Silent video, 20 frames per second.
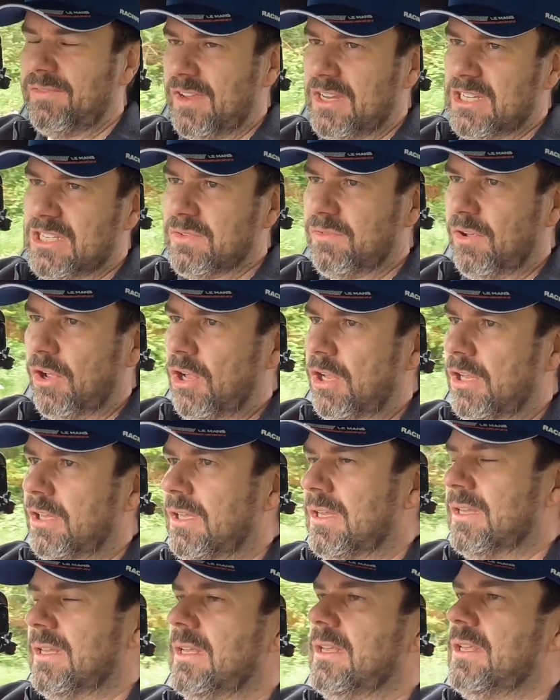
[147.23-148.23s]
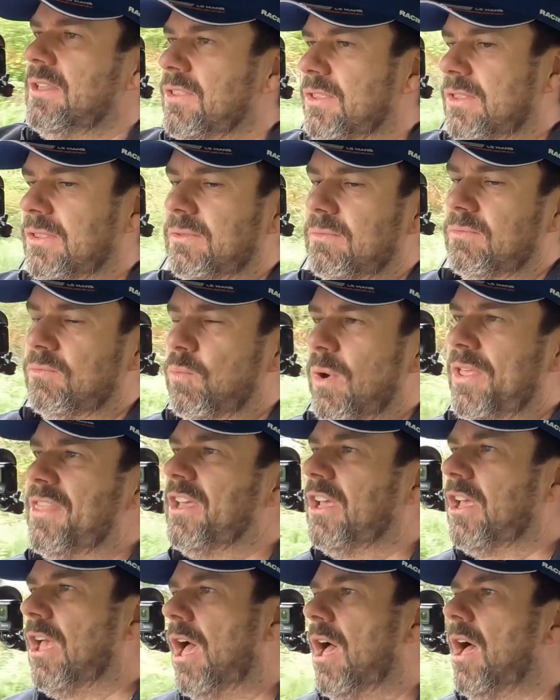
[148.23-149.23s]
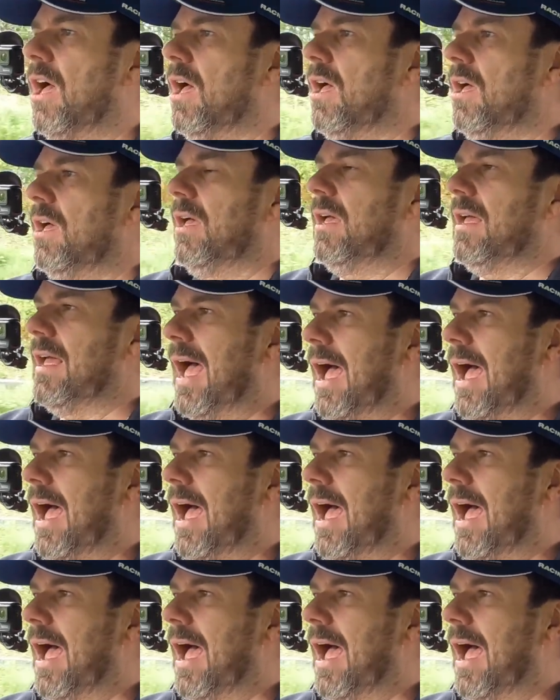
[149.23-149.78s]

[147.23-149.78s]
First of all, when the car,